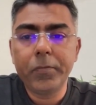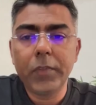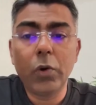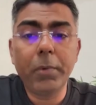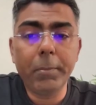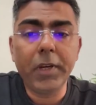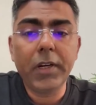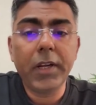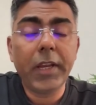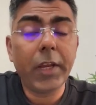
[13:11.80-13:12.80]
Now remember,
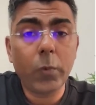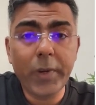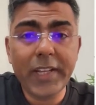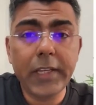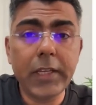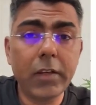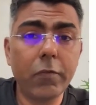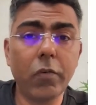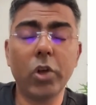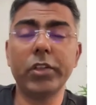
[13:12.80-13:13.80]
equity
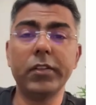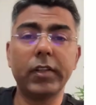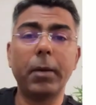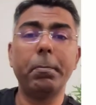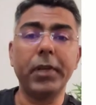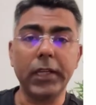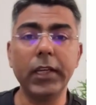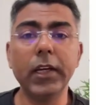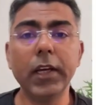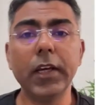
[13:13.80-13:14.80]
for this company
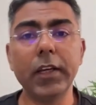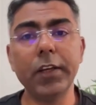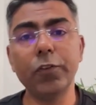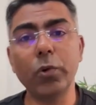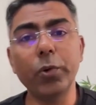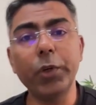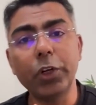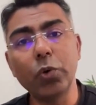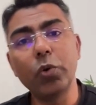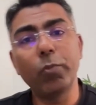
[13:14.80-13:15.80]
is going to
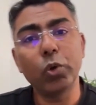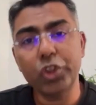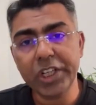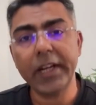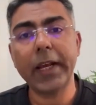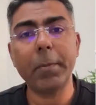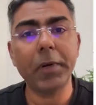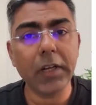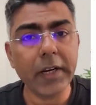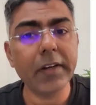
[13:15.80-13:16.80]
include both share
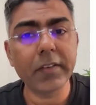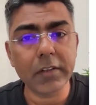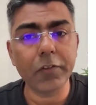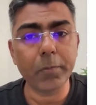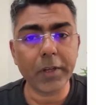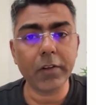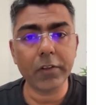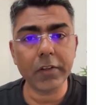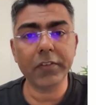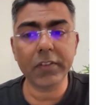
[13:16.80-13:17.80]
capital and reserves
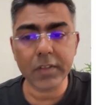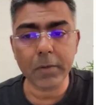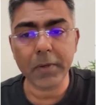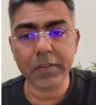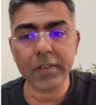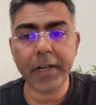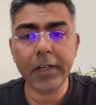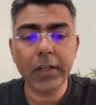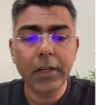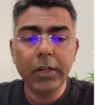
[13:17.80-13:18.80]
and surplus, right?
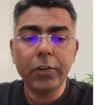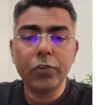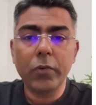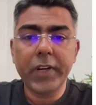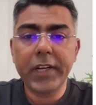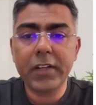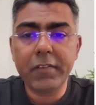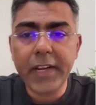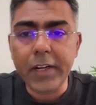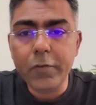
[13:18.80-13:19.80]
So when I
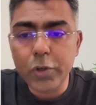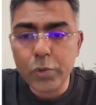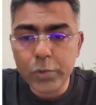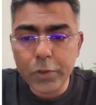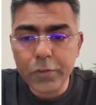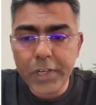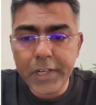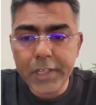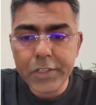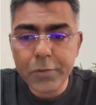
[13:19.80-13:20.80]
divide for
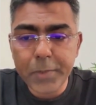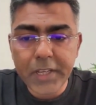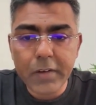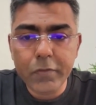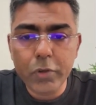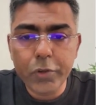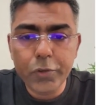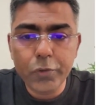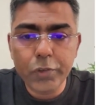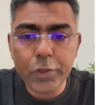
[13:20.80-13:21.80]
2018, just be careful you're
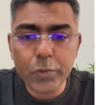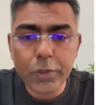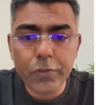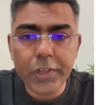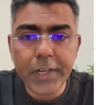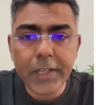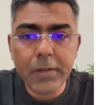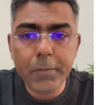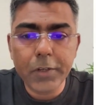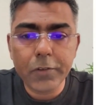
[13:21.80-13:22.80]
using
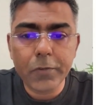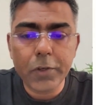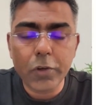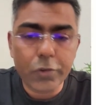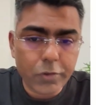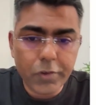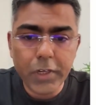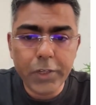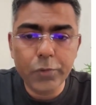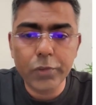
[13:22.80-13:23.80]
2018 because we're not
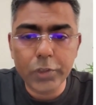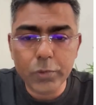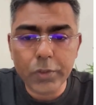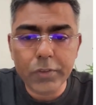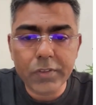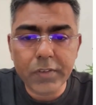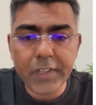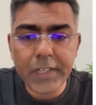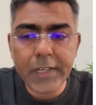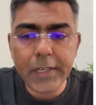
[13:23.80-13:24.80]
really using
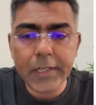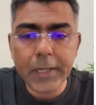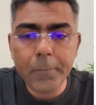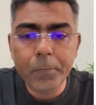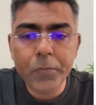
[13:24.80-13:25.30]
2017 data.